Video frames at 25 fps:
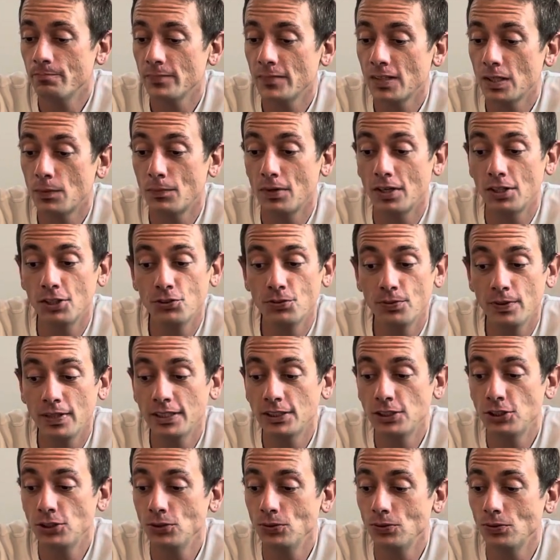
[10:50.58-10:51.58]
March week
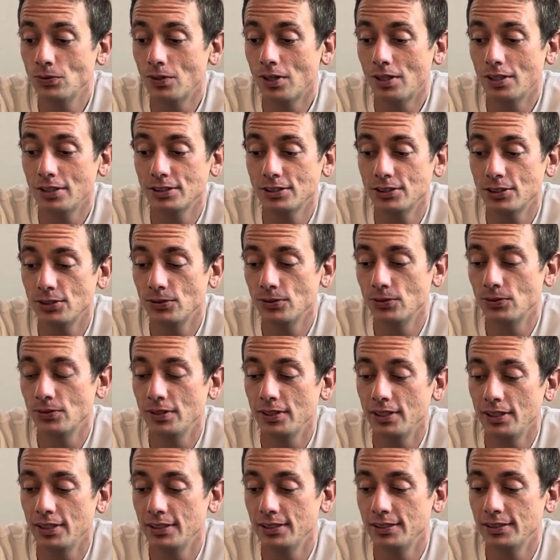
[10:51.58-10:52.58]
2 also
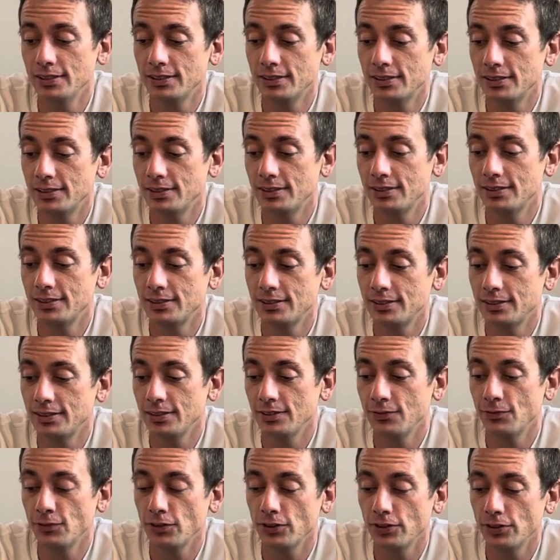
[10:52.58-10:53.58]
is,
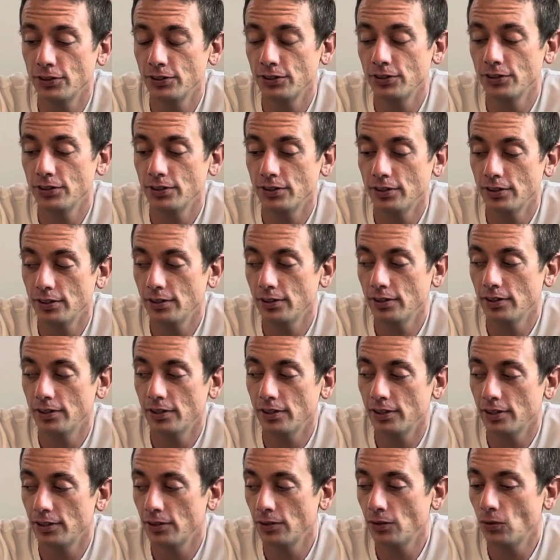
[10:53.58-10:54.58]
for
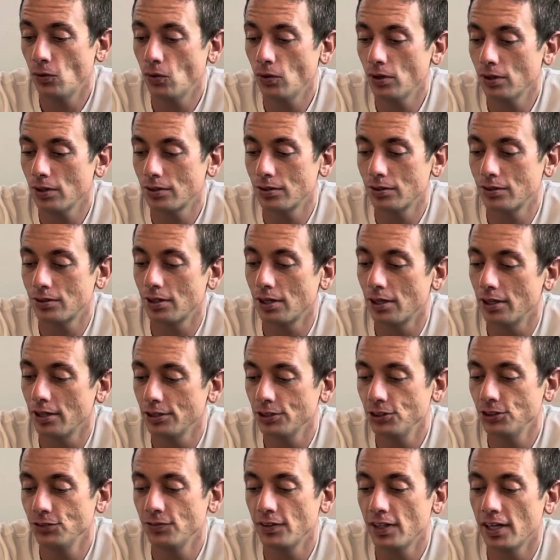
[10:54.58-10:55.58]
the oracle
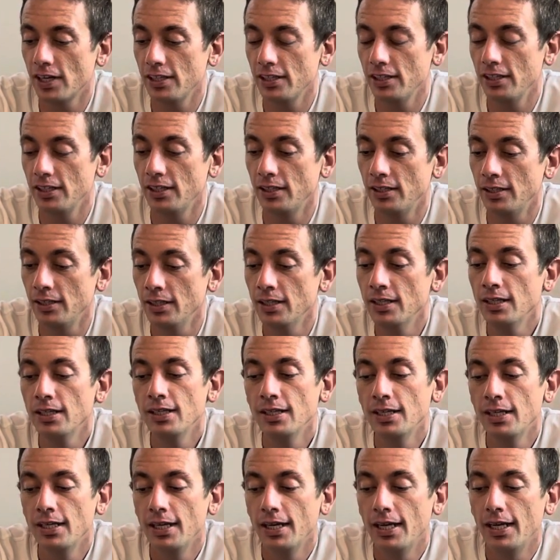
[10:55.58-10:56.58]
cards, you've got yin.
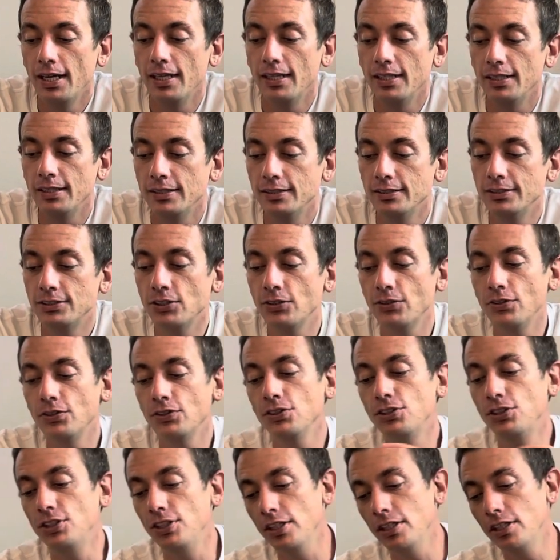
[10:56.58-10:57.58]
And so
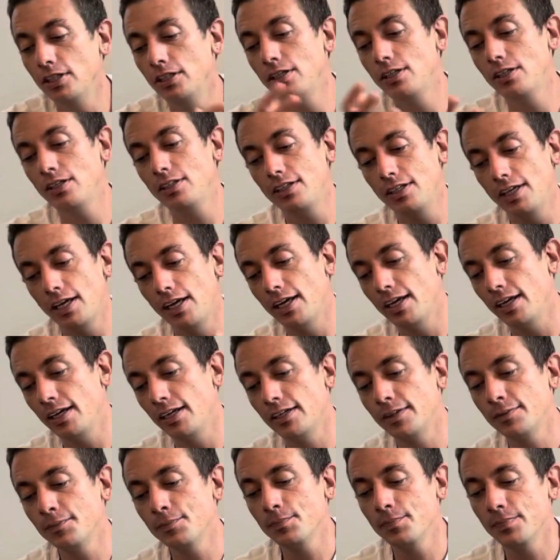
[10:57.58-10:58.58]
there's yin and
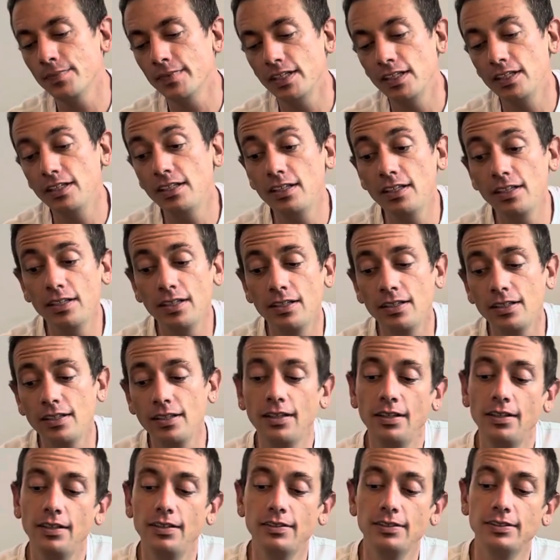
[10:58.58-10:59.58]
yang. Yin
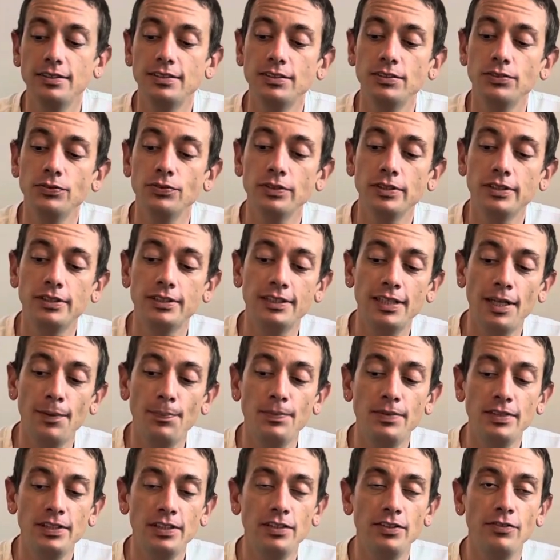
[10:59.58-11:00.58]
is the
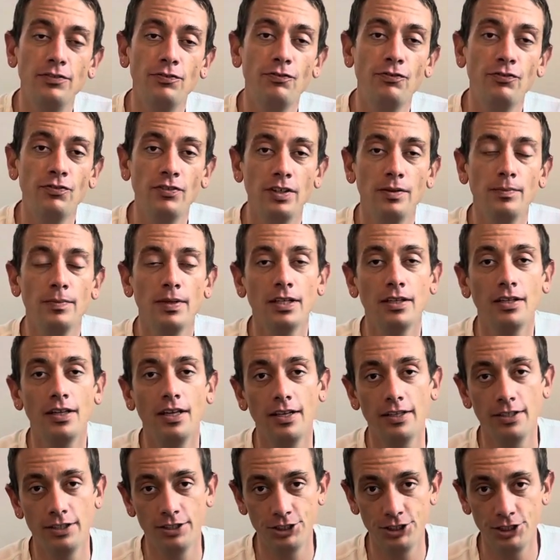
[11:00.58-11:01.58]
receptive female
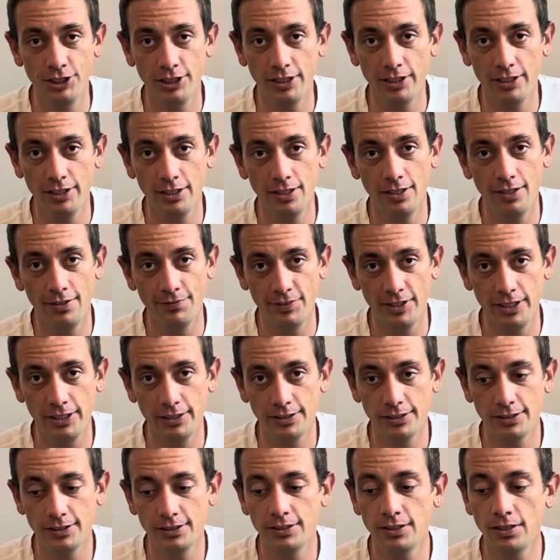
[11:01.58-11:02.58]
energy of it.
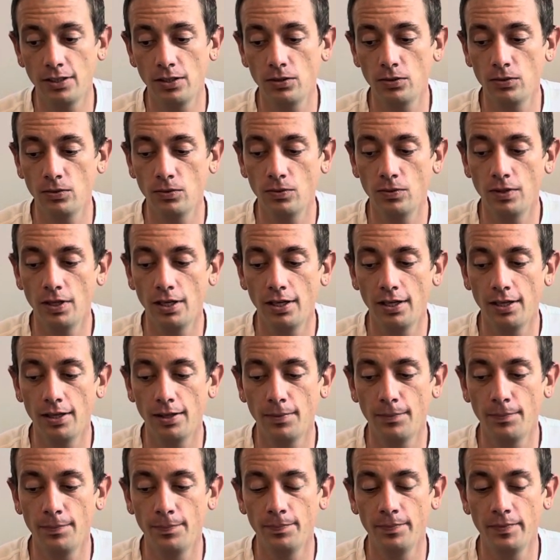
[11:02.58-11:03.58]

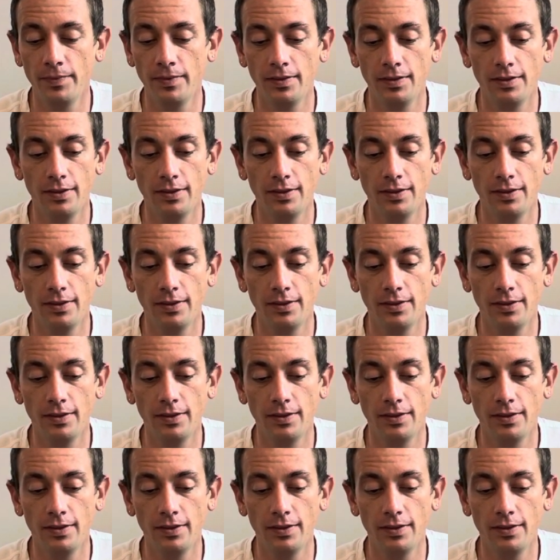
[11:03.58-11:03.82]
So